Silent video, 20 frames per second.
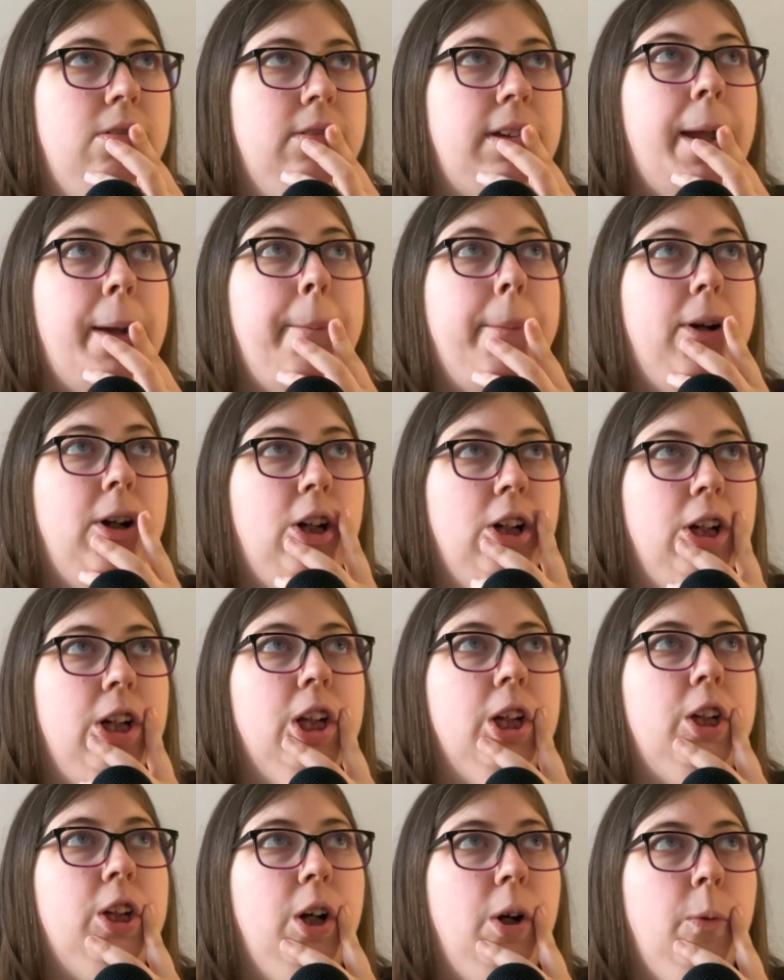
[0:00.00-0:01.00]
I'm
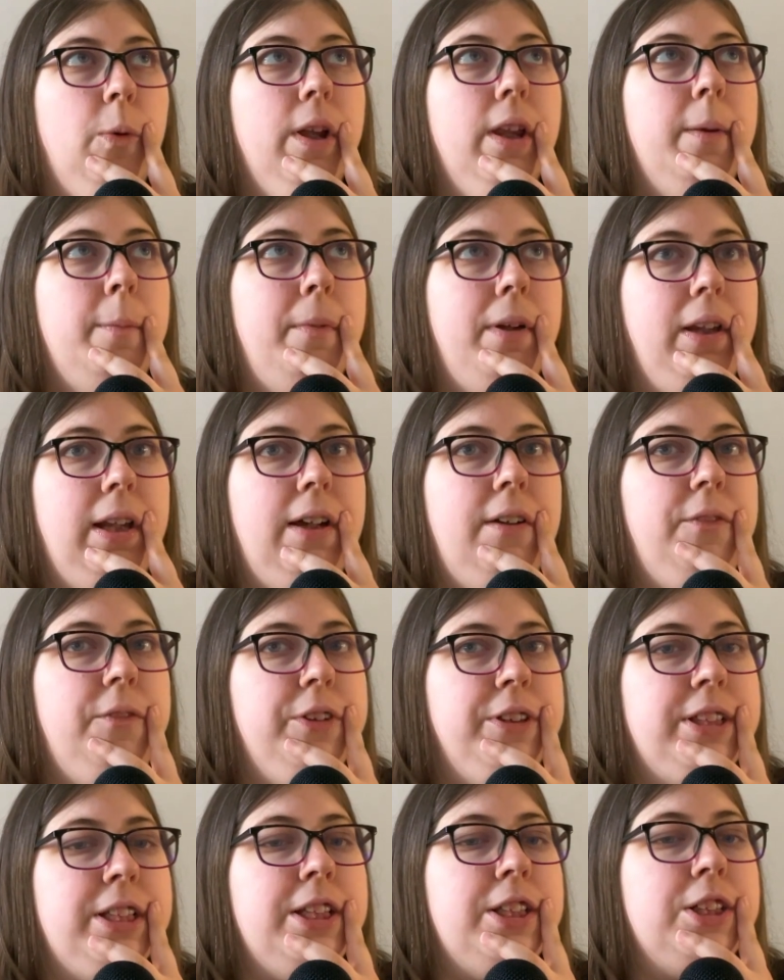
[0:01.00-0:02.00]
gonna go with
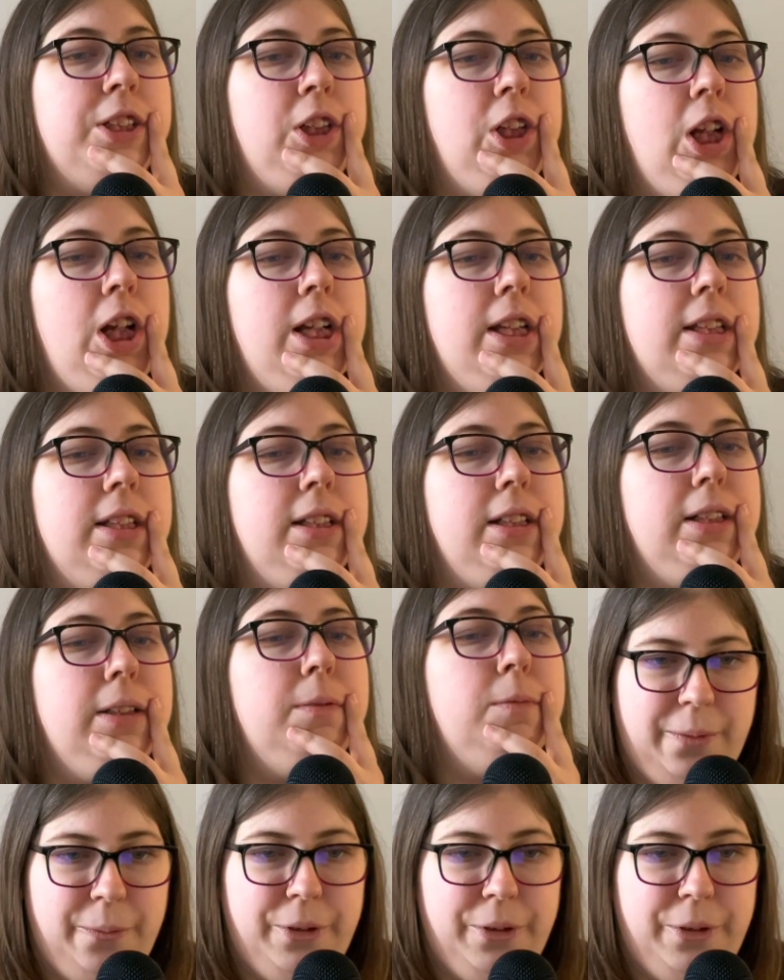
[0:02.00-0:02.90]
Maleficent's closet.